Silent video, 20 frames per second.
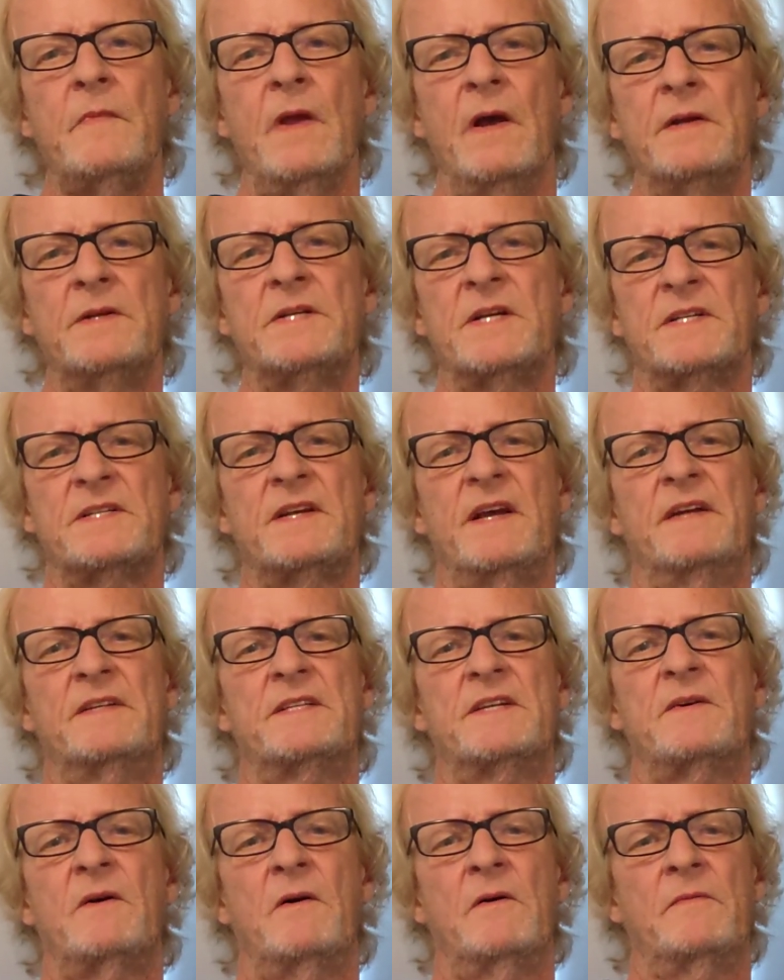It
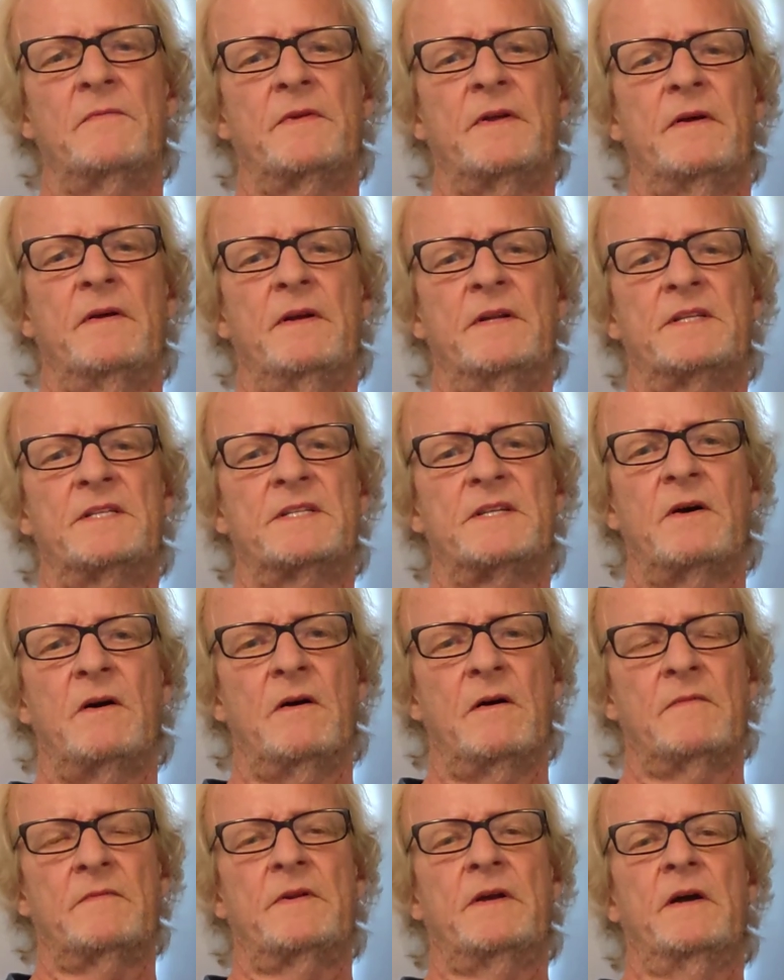solved
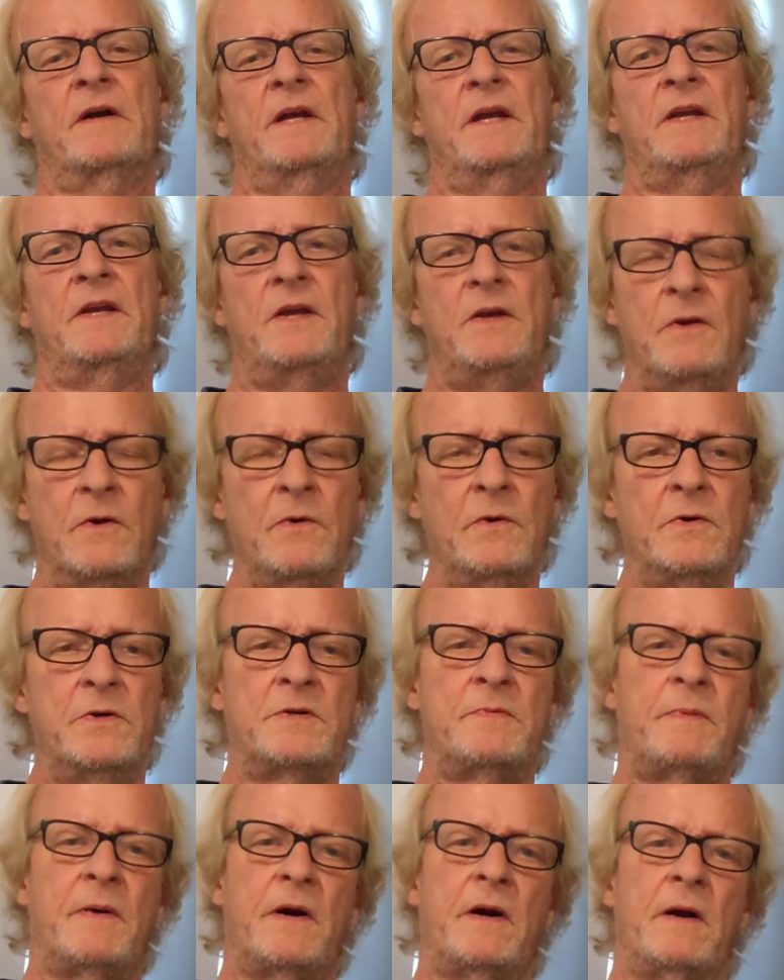a
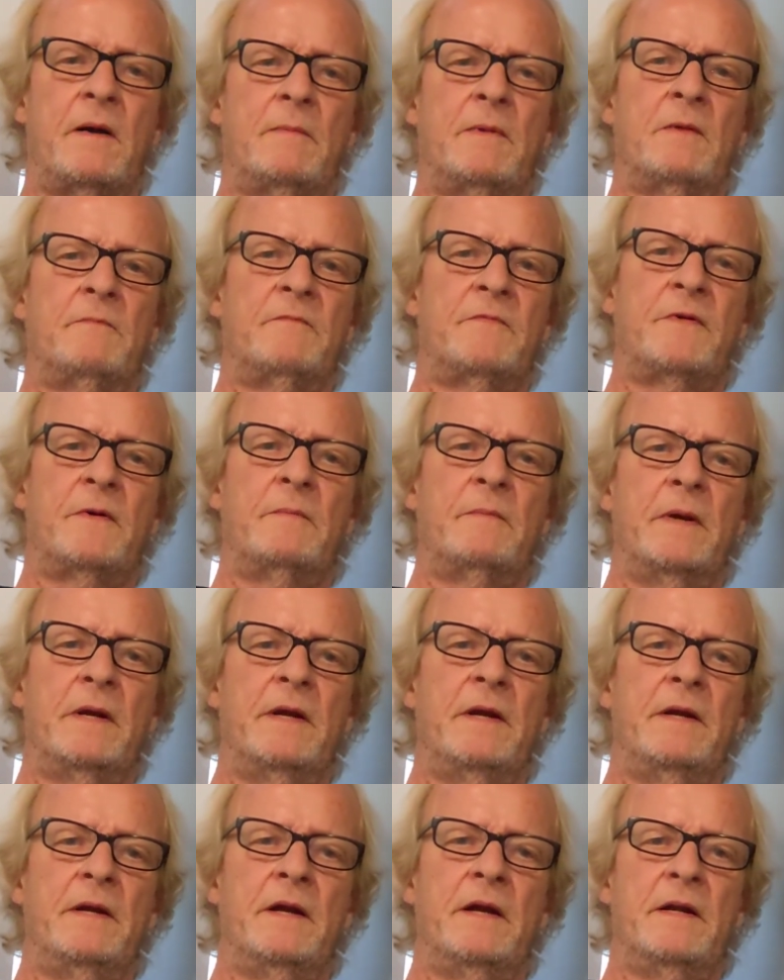huge problem for
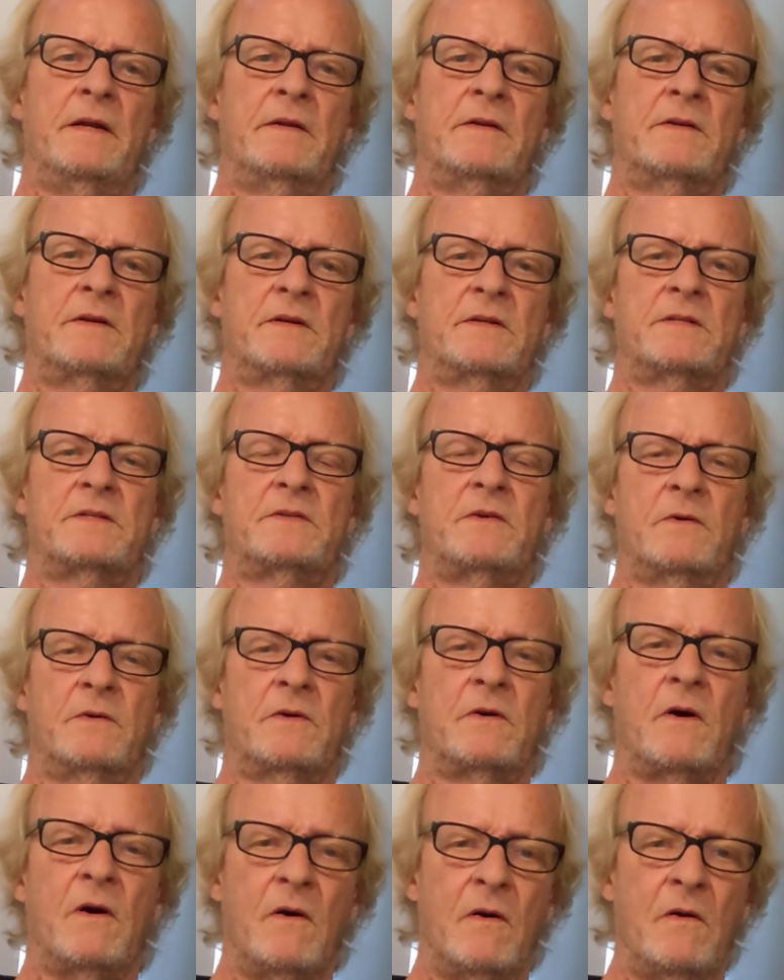me, and just
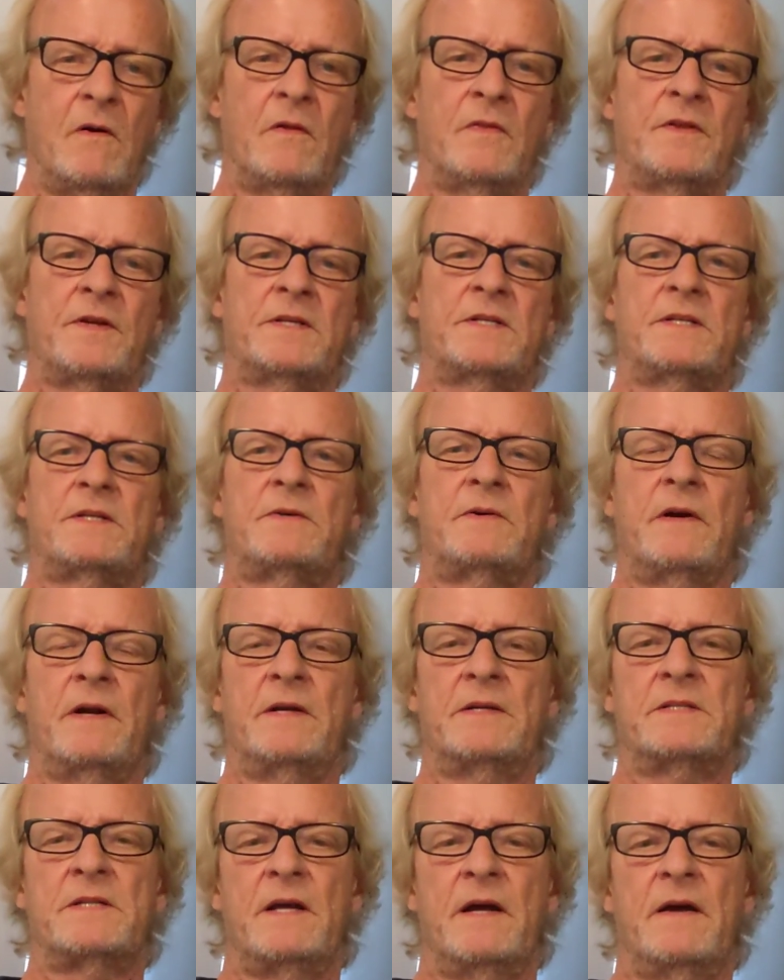took all the
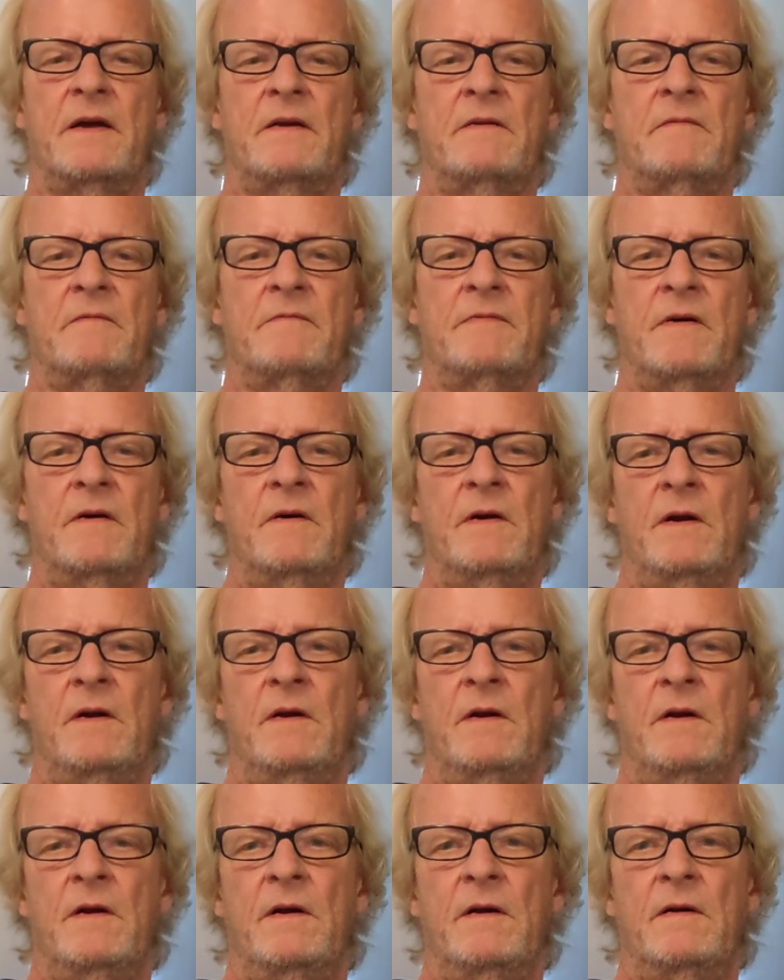stress out of
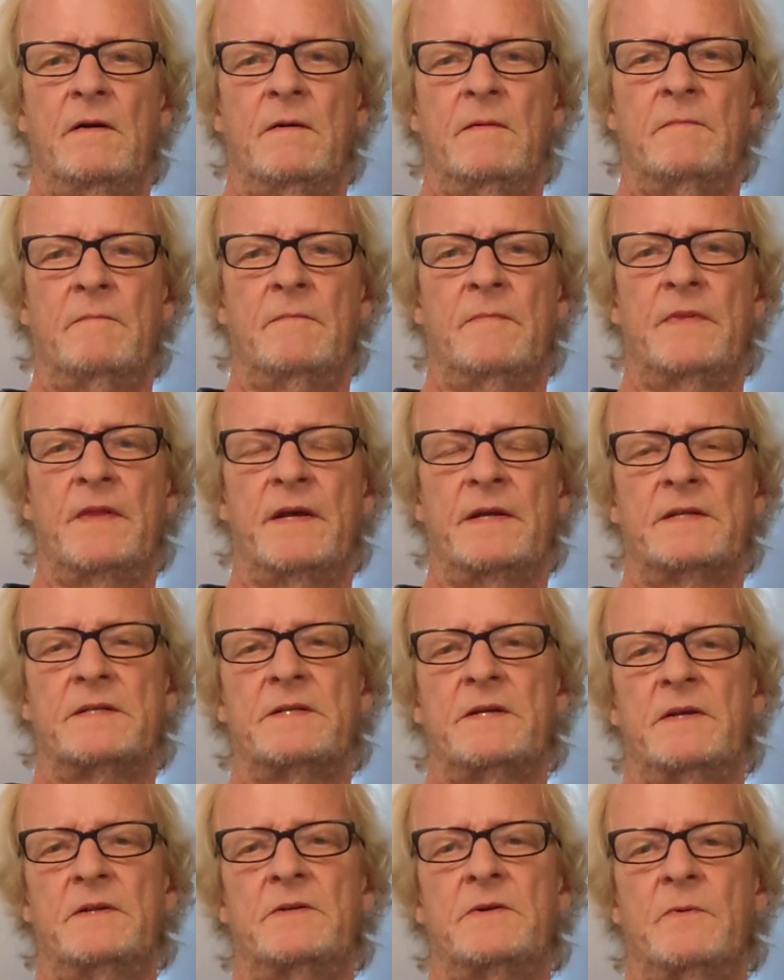that
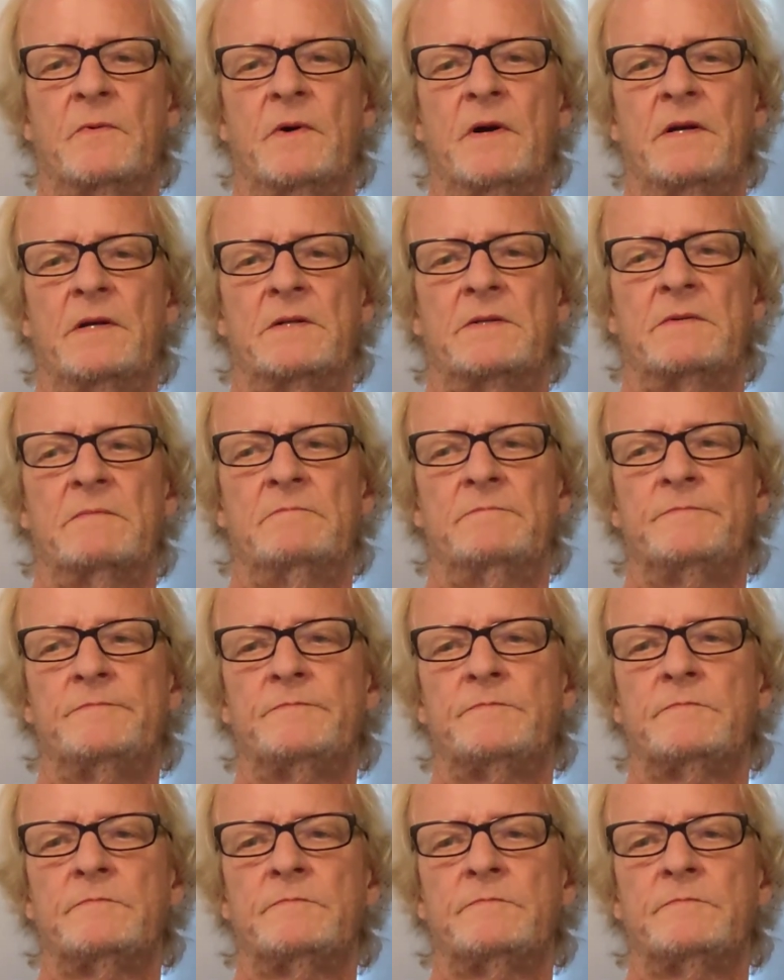situation.